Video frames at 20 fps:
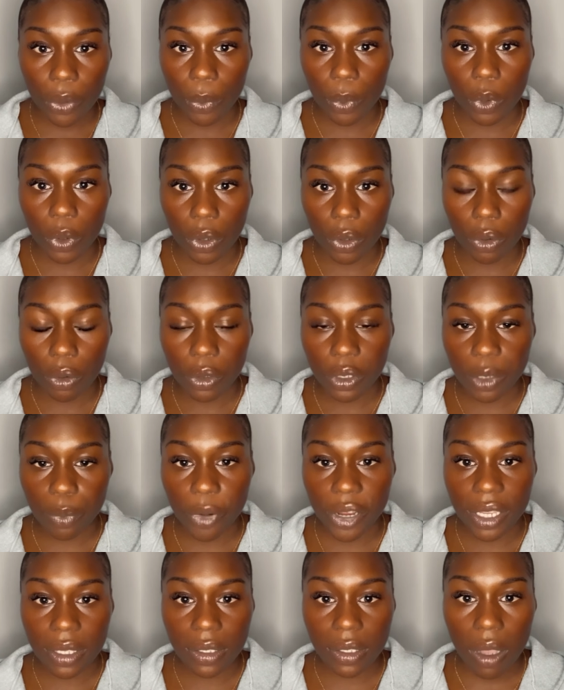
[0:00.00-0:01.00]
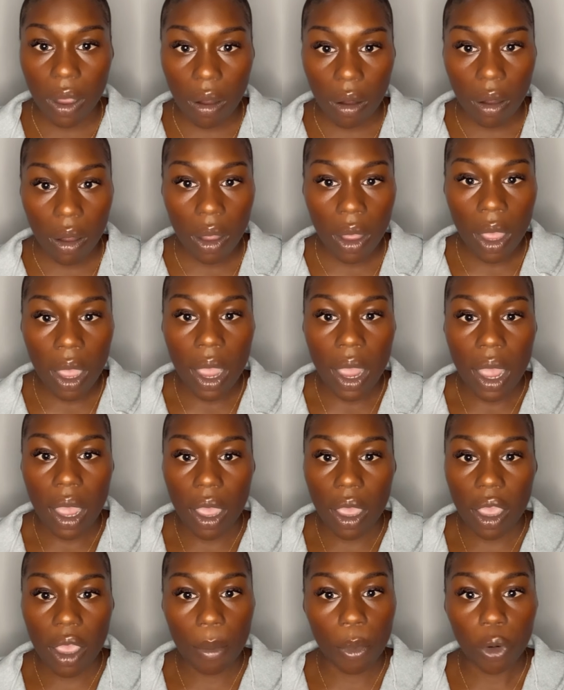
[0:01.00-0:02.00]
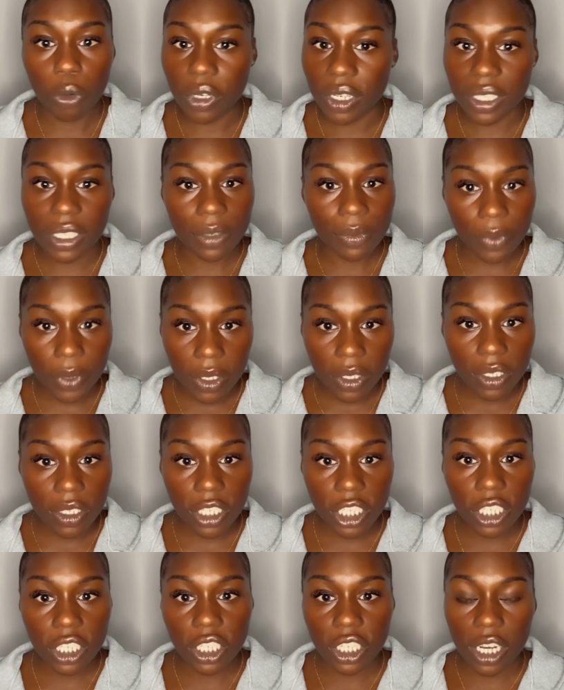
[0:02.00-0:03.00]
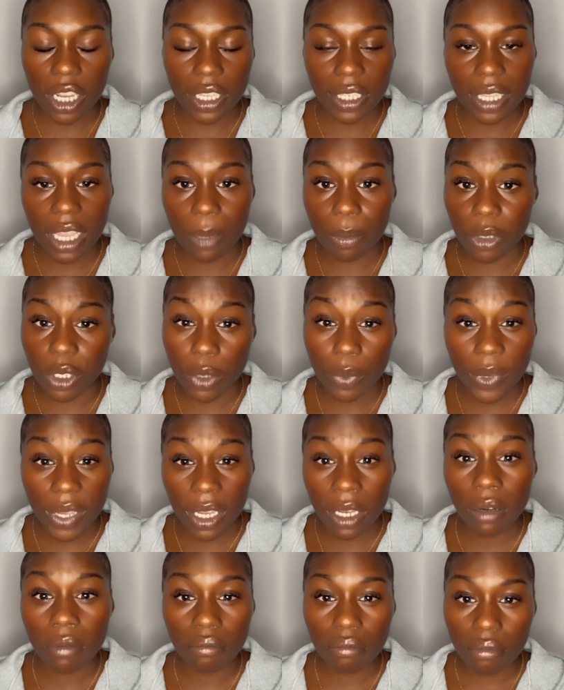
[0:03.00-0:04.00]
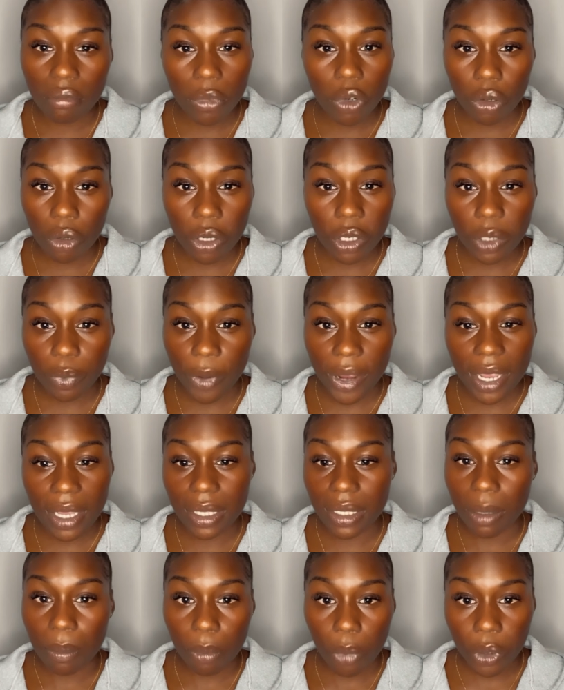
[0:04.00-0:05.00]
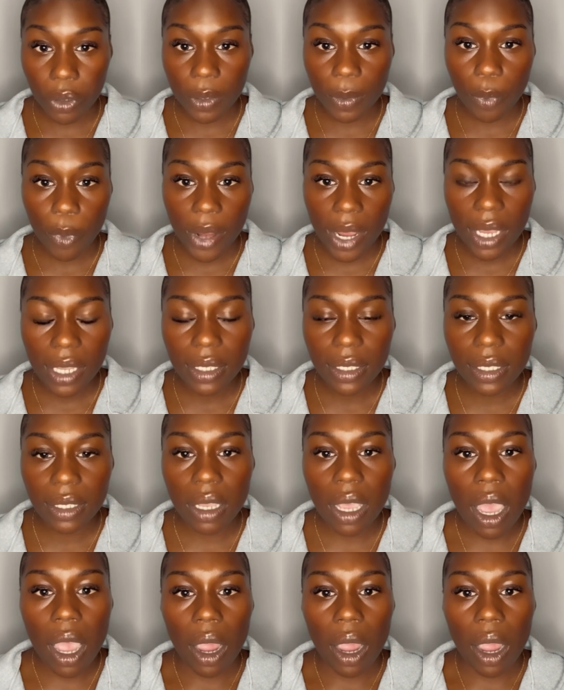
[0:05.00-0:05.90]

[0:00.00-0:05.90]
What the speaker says: what knotless braids are, or the difference, shall I say, between knotless braids and box braids.